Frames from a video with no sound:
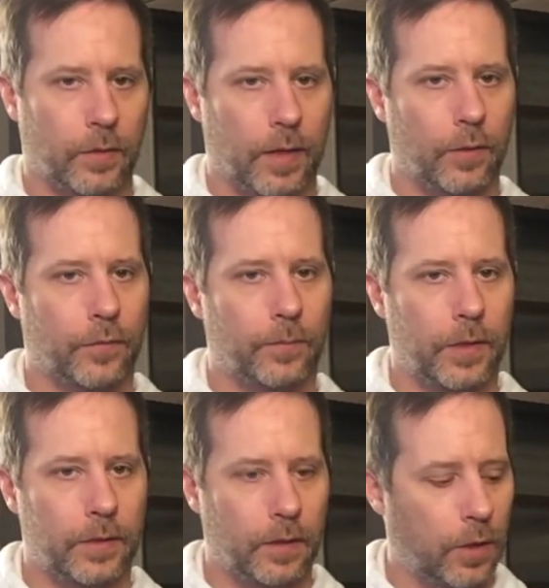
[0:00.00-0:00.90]
So I go from
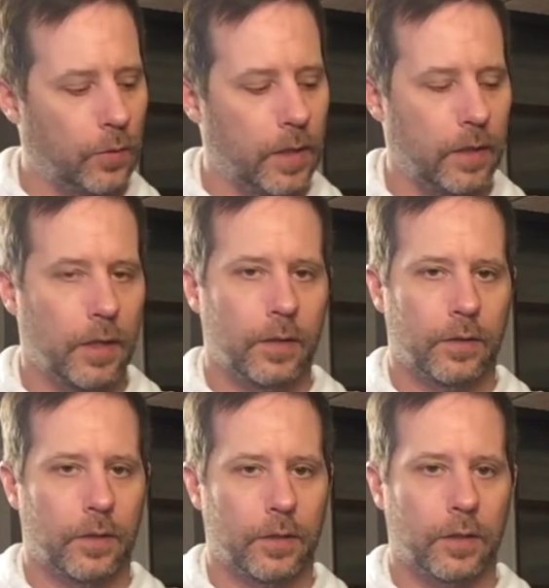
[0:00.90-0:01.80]
this low E
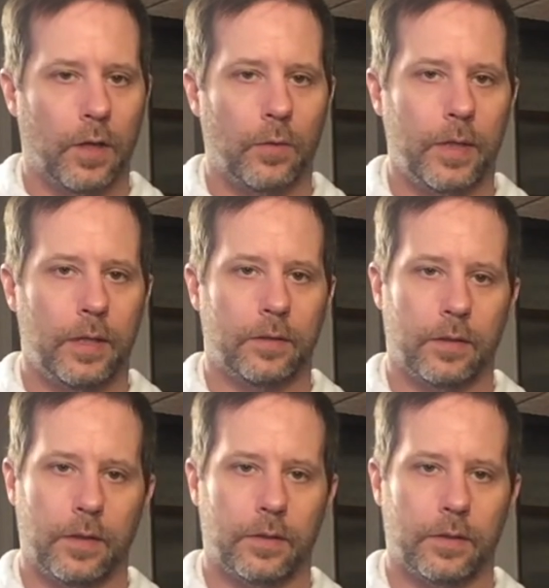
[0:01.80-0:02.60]
to this low E to